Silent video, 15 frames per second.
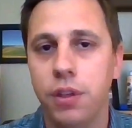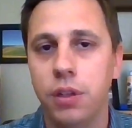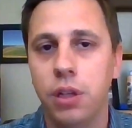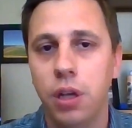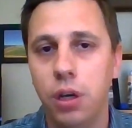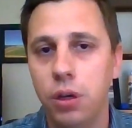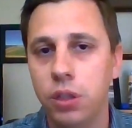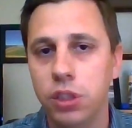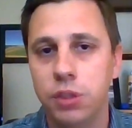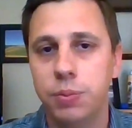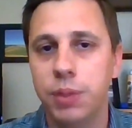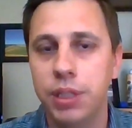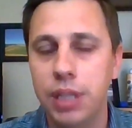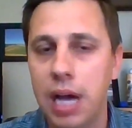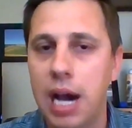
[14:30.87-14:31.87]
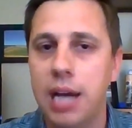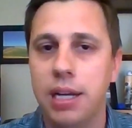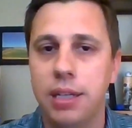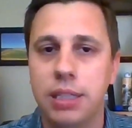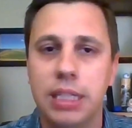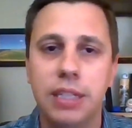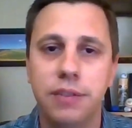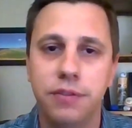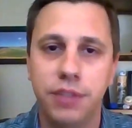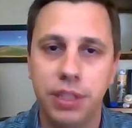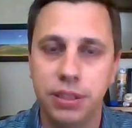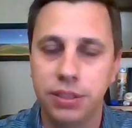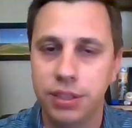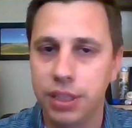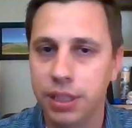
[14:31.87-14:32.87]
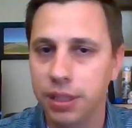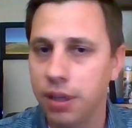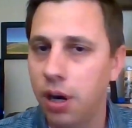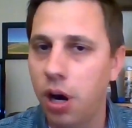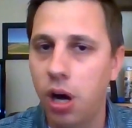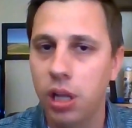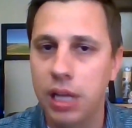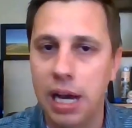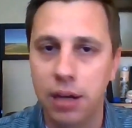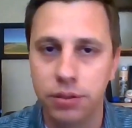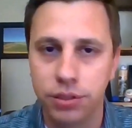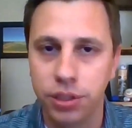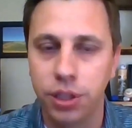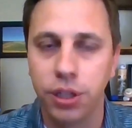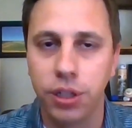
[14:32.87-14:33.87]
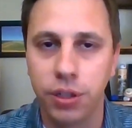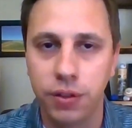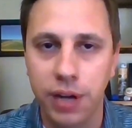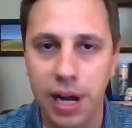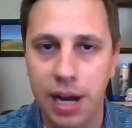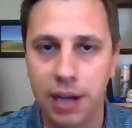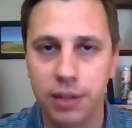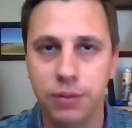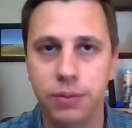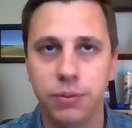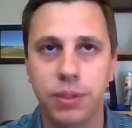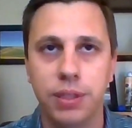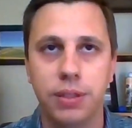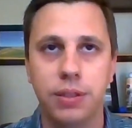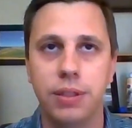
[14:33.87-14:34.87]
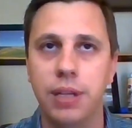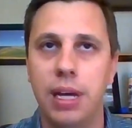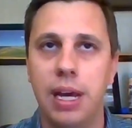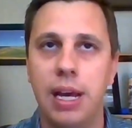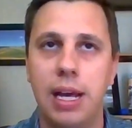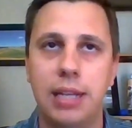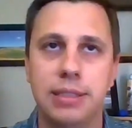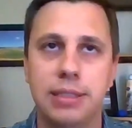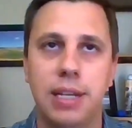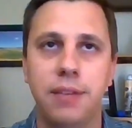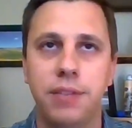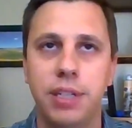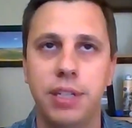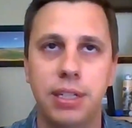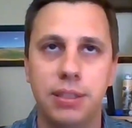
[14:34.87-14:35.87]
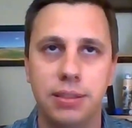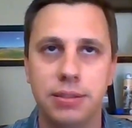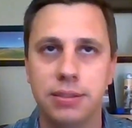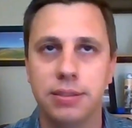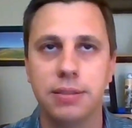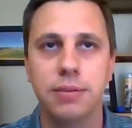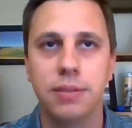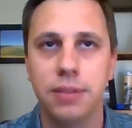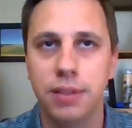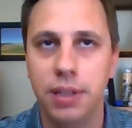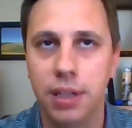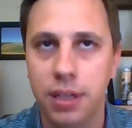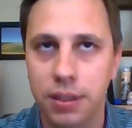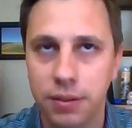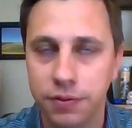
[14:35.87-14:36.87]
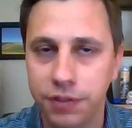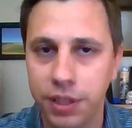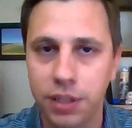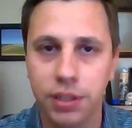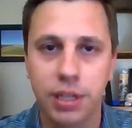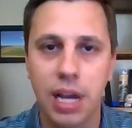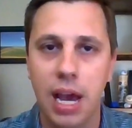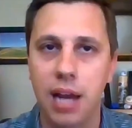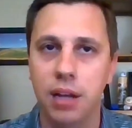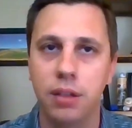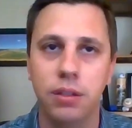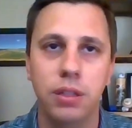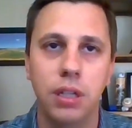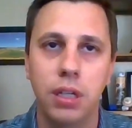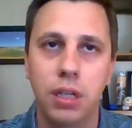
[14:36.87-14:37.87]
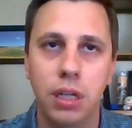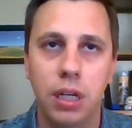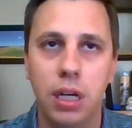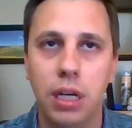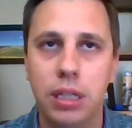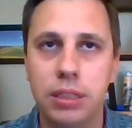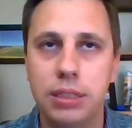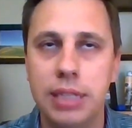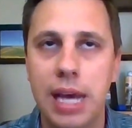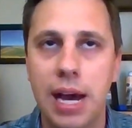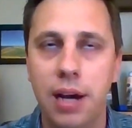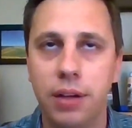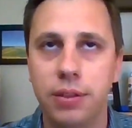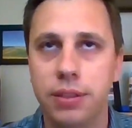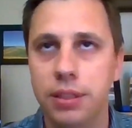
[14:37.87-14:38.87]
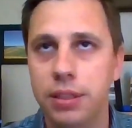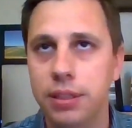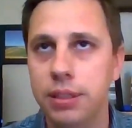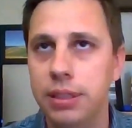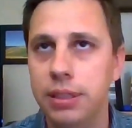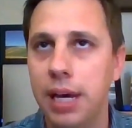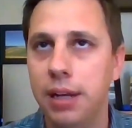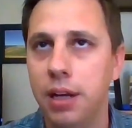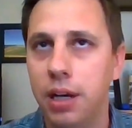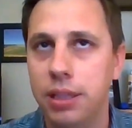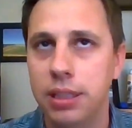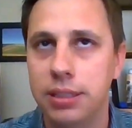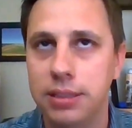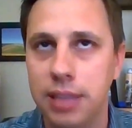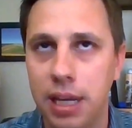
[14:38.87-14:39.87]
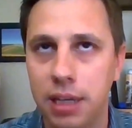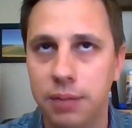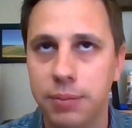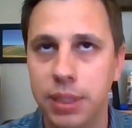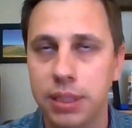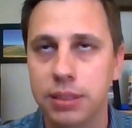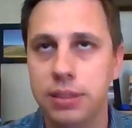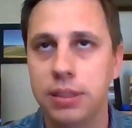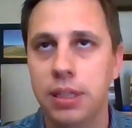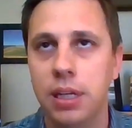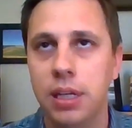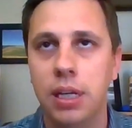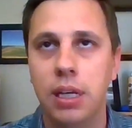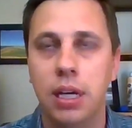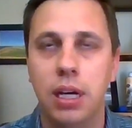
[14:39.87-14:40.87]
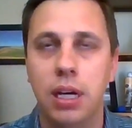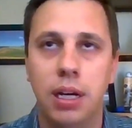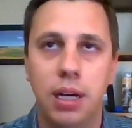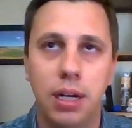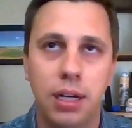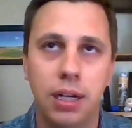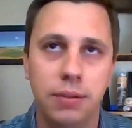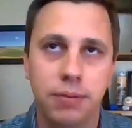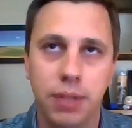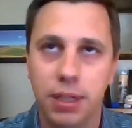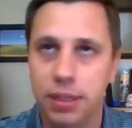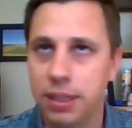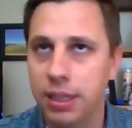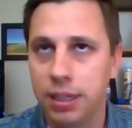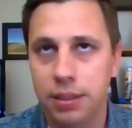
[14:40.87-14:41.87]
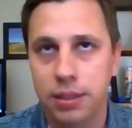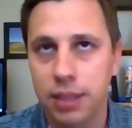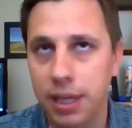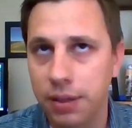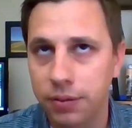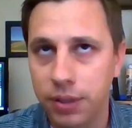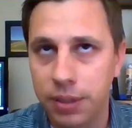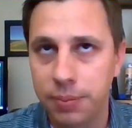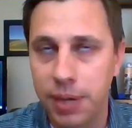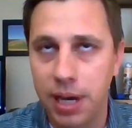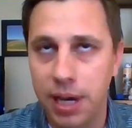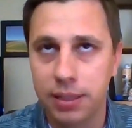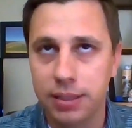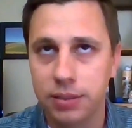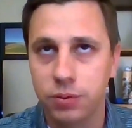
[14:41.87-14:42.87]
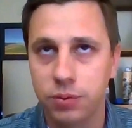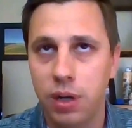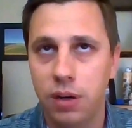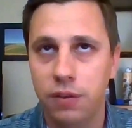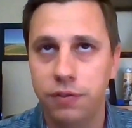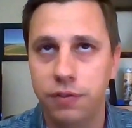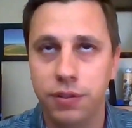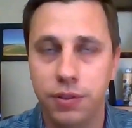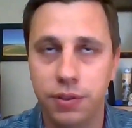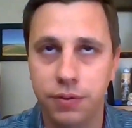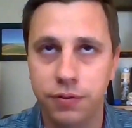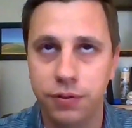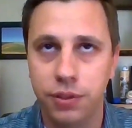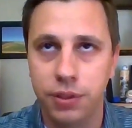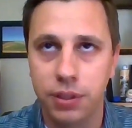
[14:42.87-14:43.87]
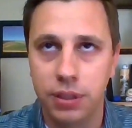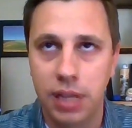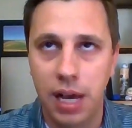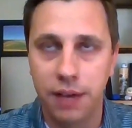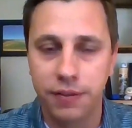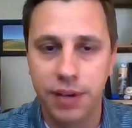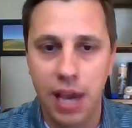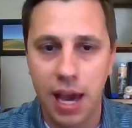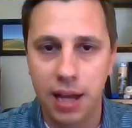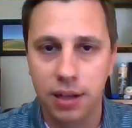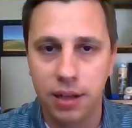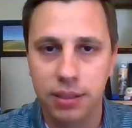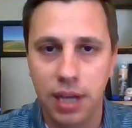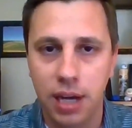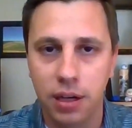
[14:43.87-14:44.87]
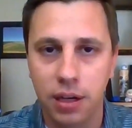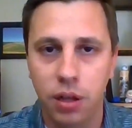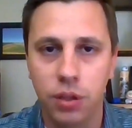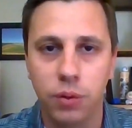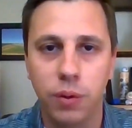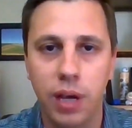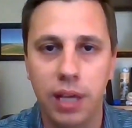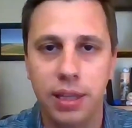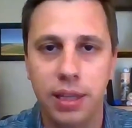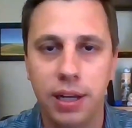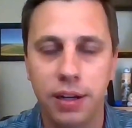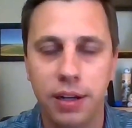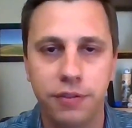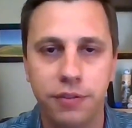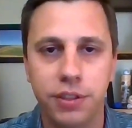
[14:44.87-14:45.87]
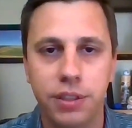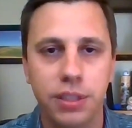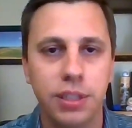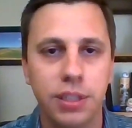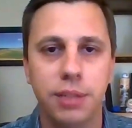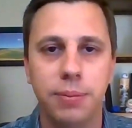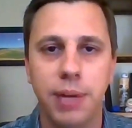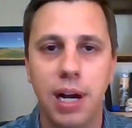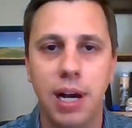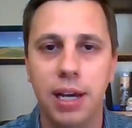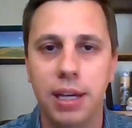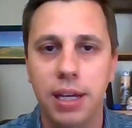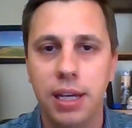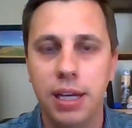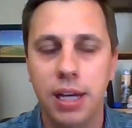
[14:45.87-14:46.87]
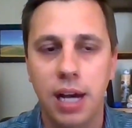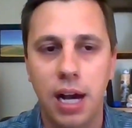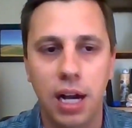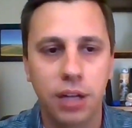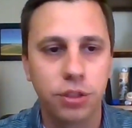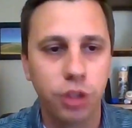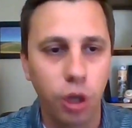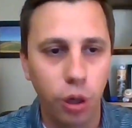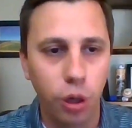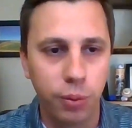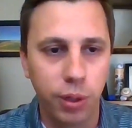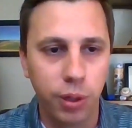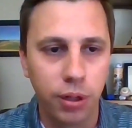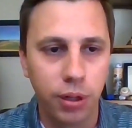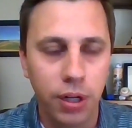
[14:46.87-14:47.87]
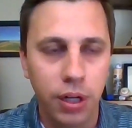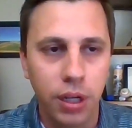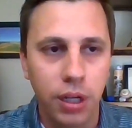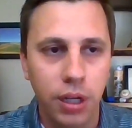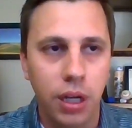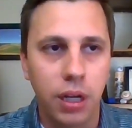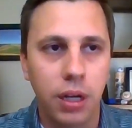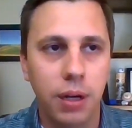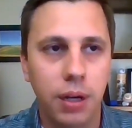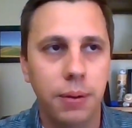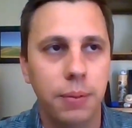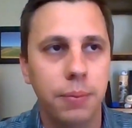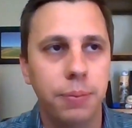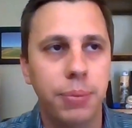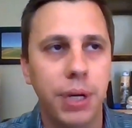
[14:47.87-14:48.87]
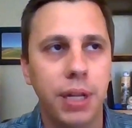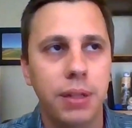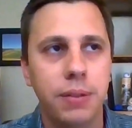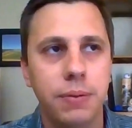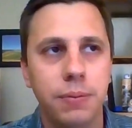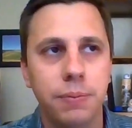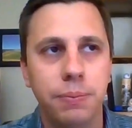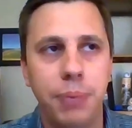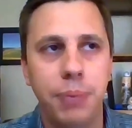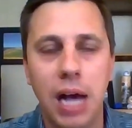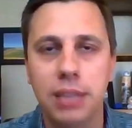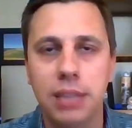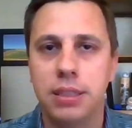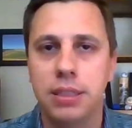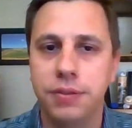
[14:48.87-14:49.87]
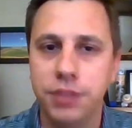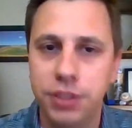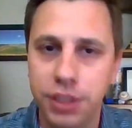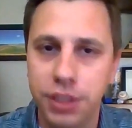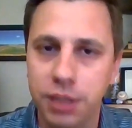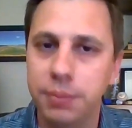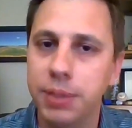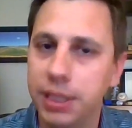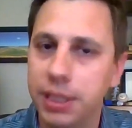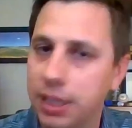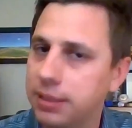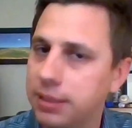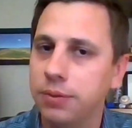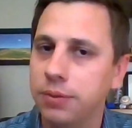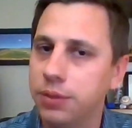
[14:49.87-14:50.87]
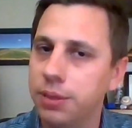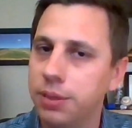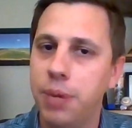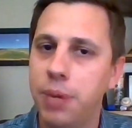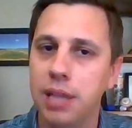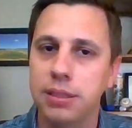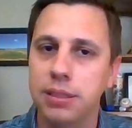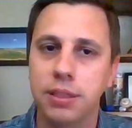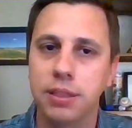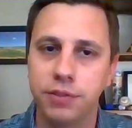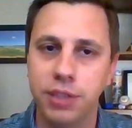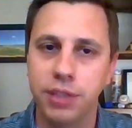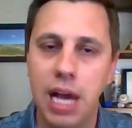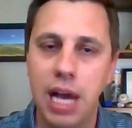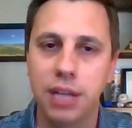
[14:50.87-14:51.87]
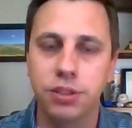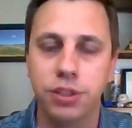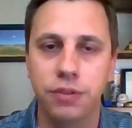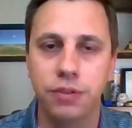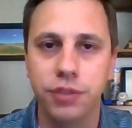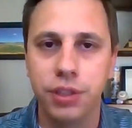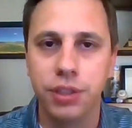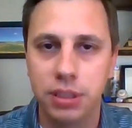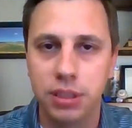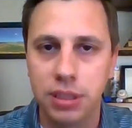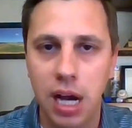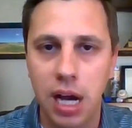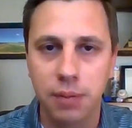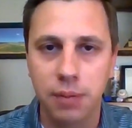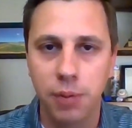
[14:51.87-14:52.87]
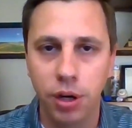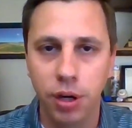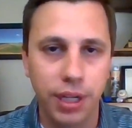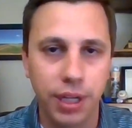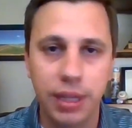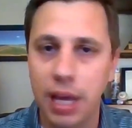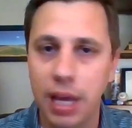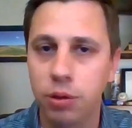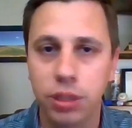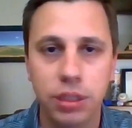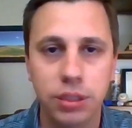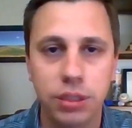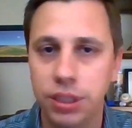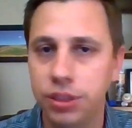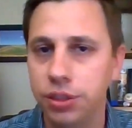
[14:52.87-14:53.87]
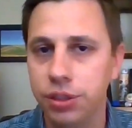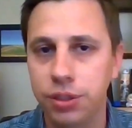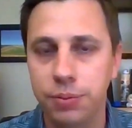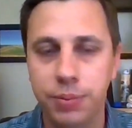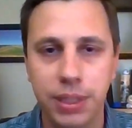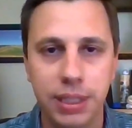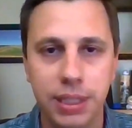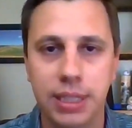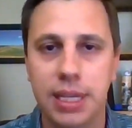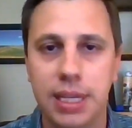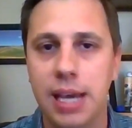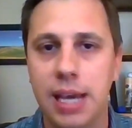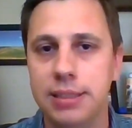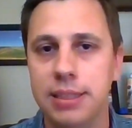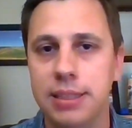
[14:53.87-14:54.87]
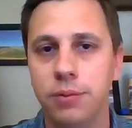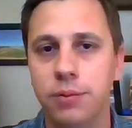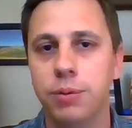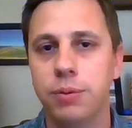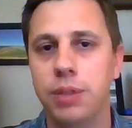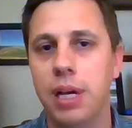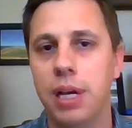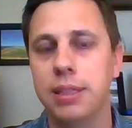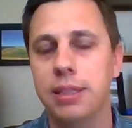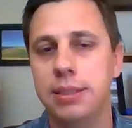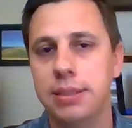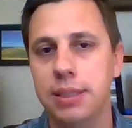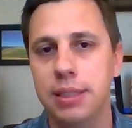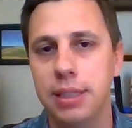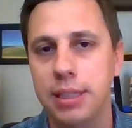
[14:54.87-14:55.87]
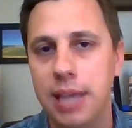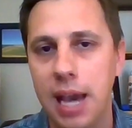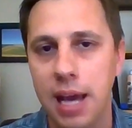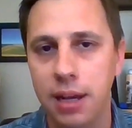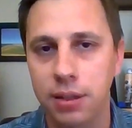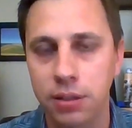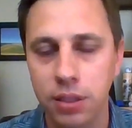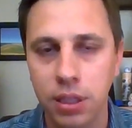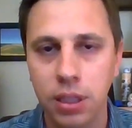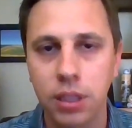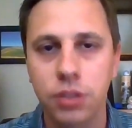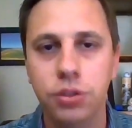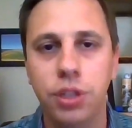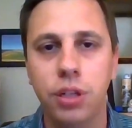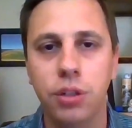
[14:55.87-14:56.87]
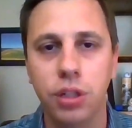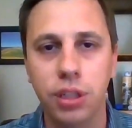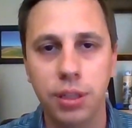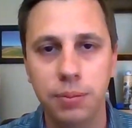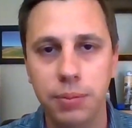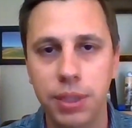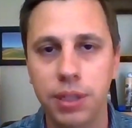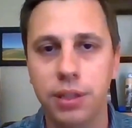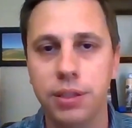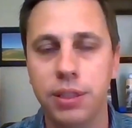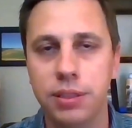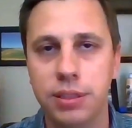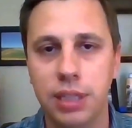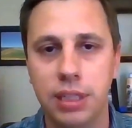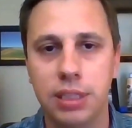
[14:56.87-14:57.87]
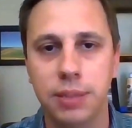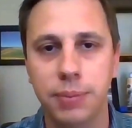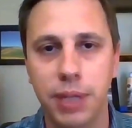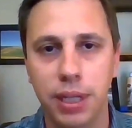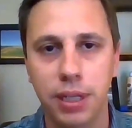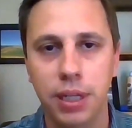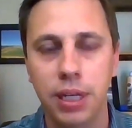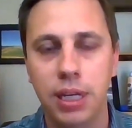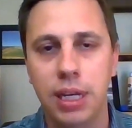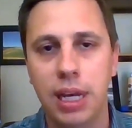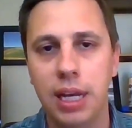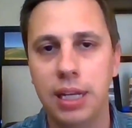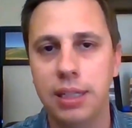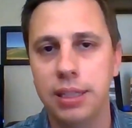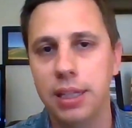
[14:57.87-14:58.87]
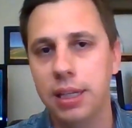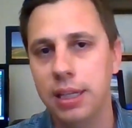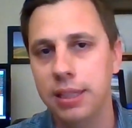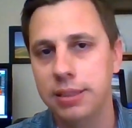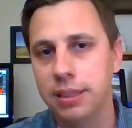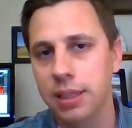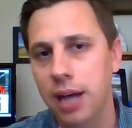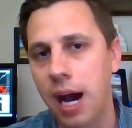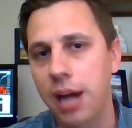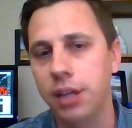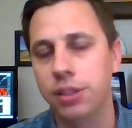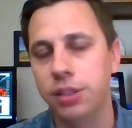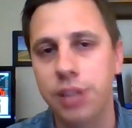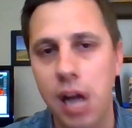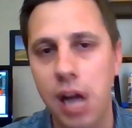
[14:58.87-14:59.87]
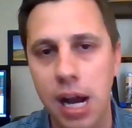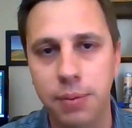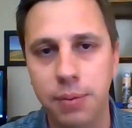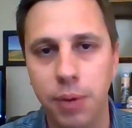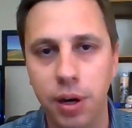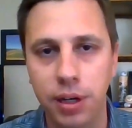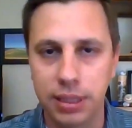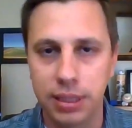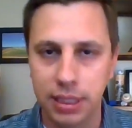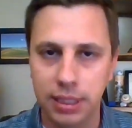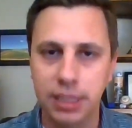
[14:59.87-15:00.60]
lows, but not a convincing all-out turnaround with, as evidence, the feeder cattle down yet on the settlements. Again, a late rebound as well for the live cattle, not all the way there for the nearby October. But positive still, because it was a positive reaction for the stock market, and that will continue to be the case. That we'll likely see the cattle generally mirror the sentiment. And it's a higher stock market that